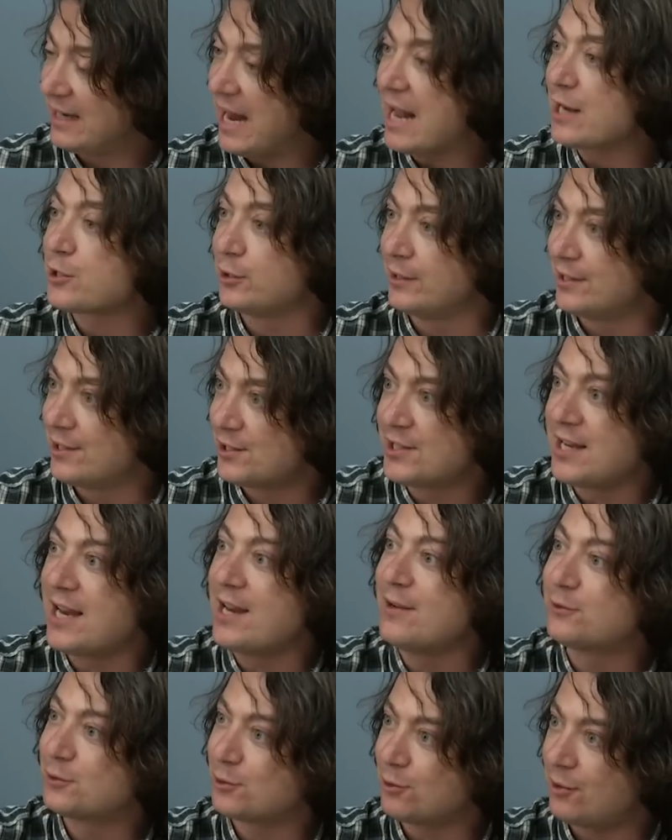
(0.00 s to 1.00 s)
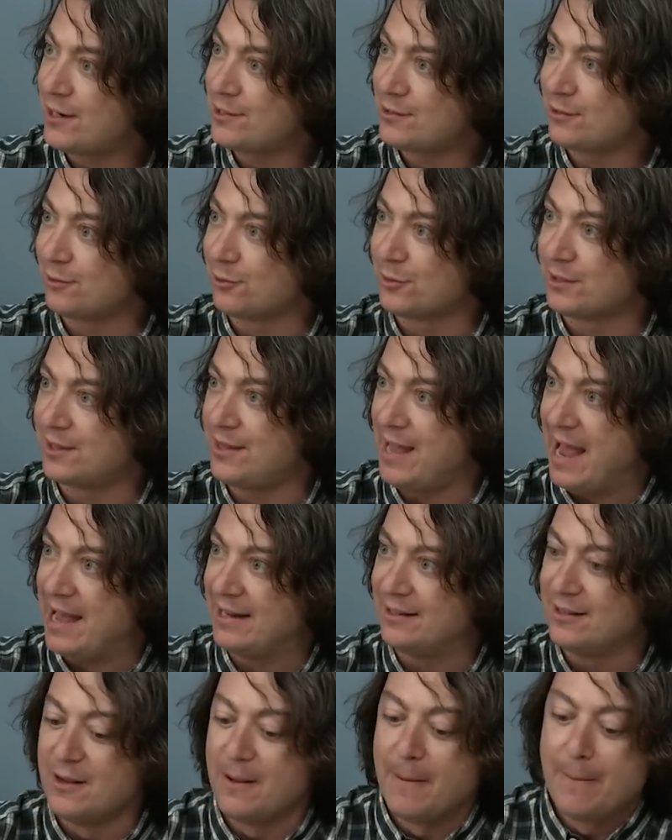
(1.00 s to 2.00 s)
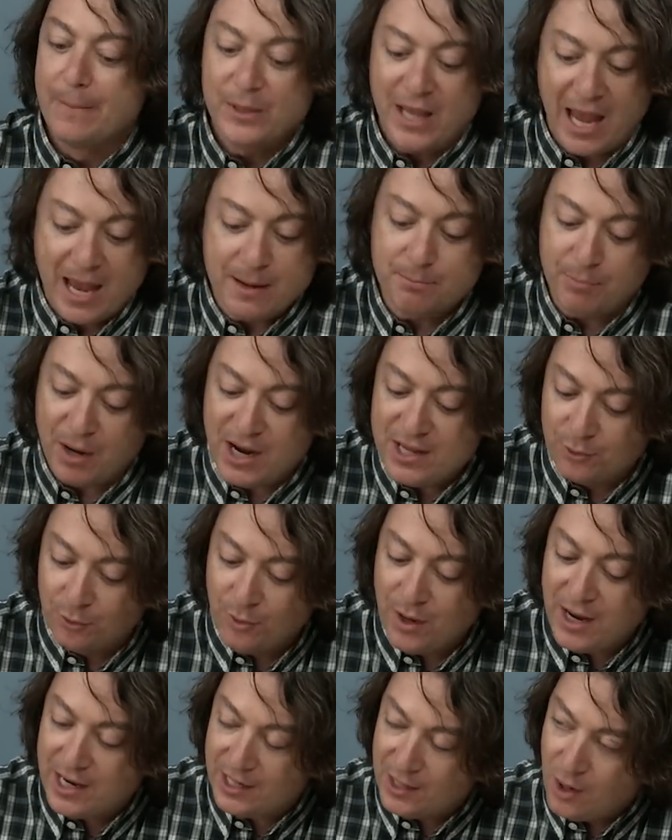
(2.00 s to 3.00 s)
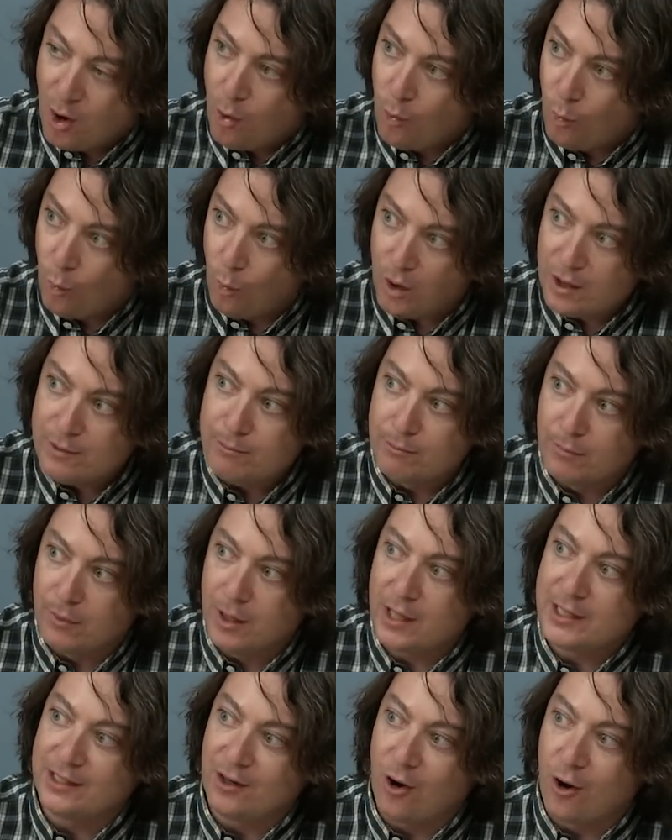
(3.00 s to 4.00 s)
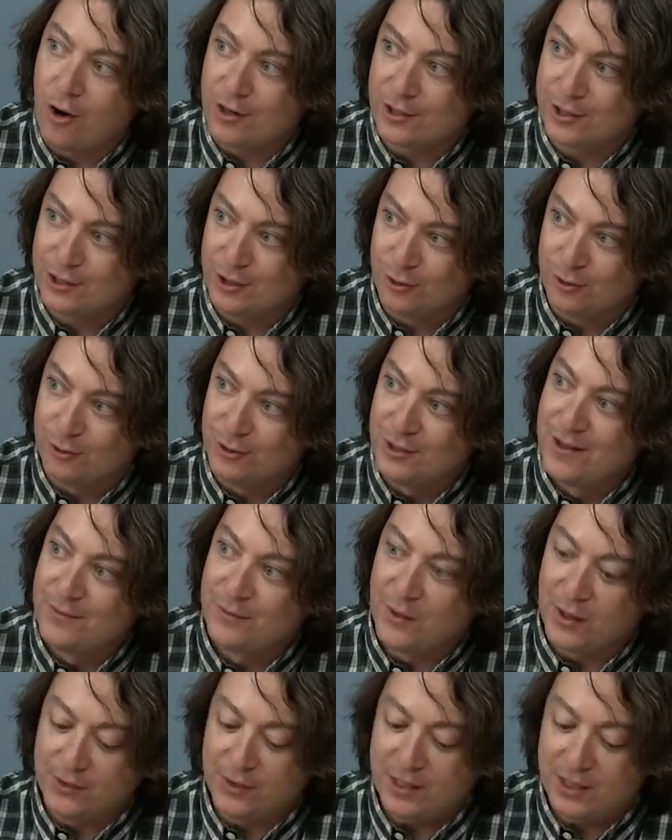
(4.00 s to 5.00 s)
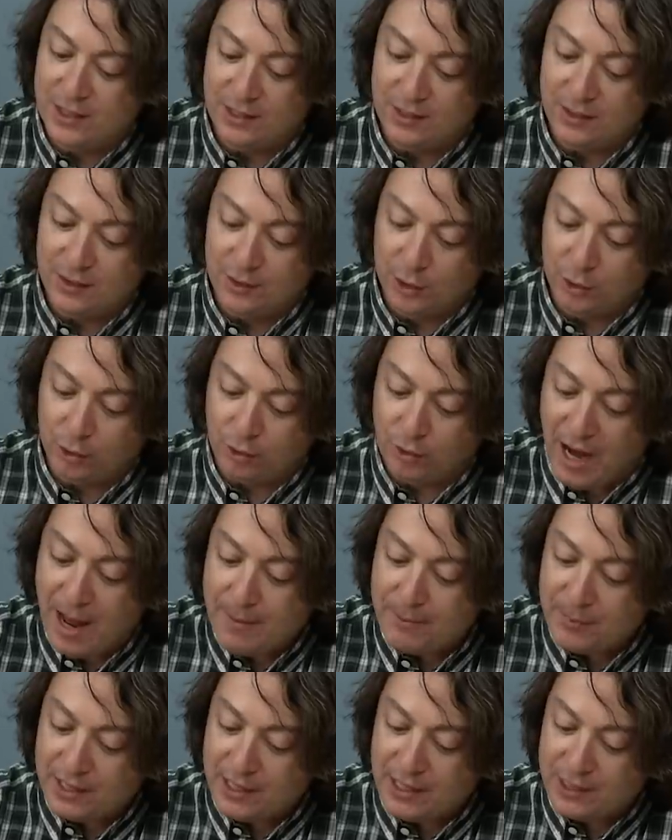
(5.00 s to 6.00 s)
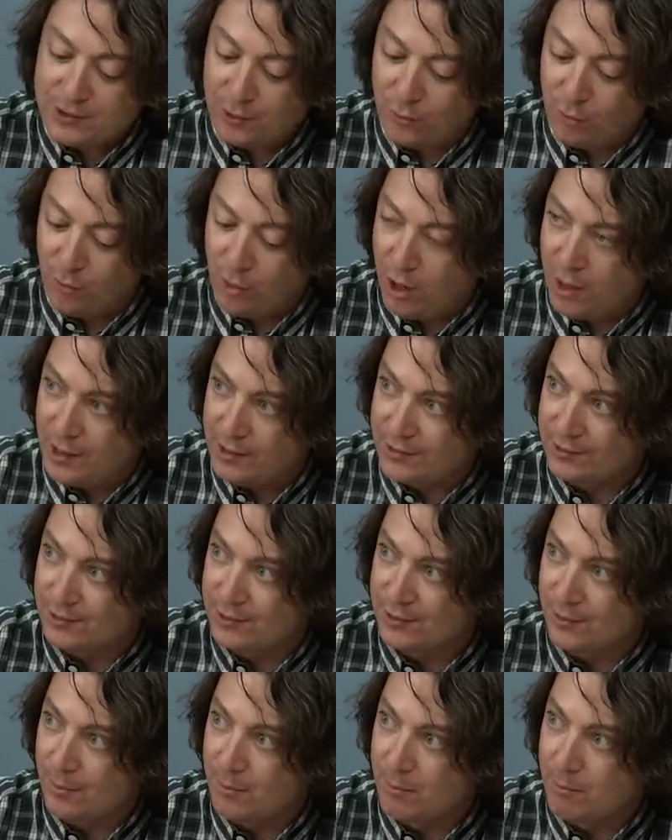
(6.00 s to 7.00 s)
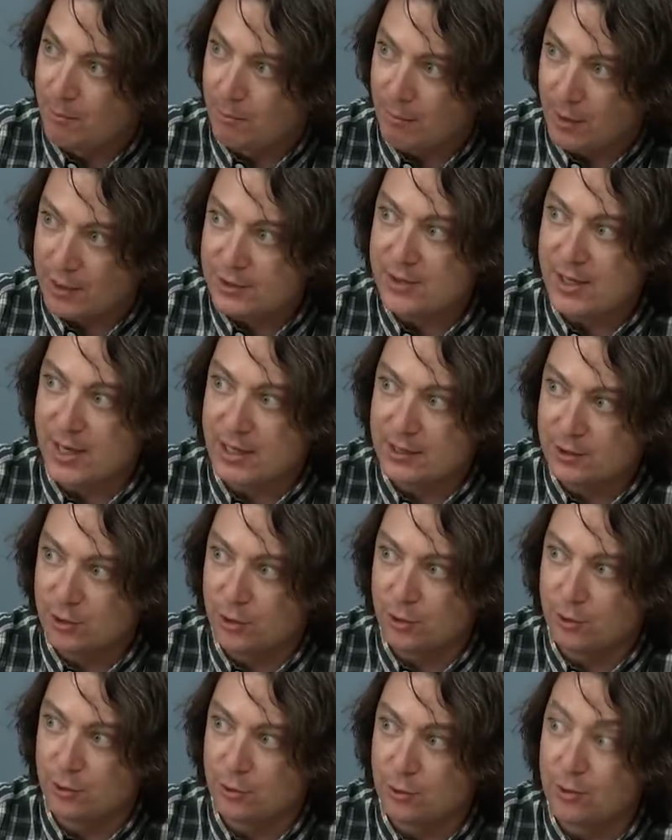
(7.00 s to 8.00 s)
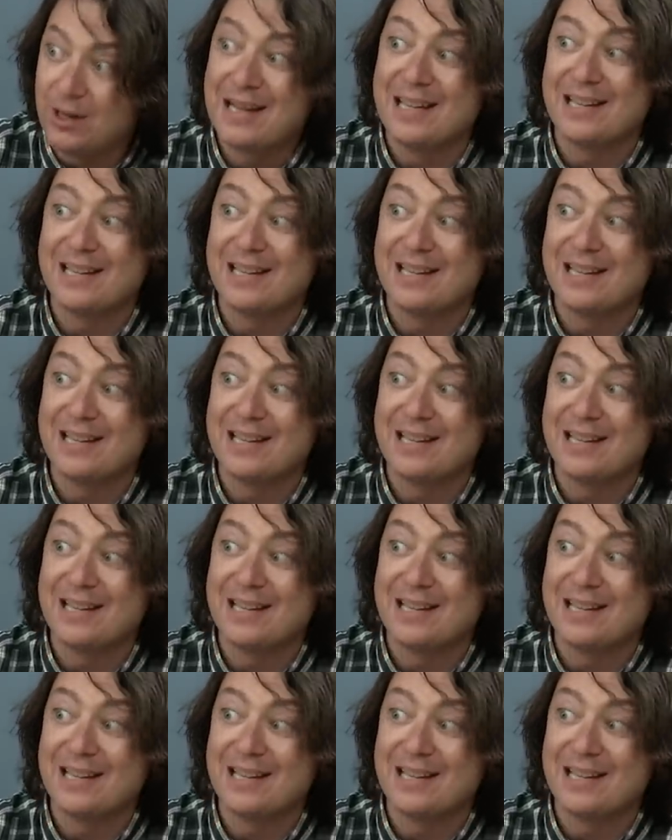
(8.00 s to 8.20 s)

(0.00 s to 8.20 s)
and actually saved Chrysler with that. And by the way, one might argue that the crappy as it was, Mustang 2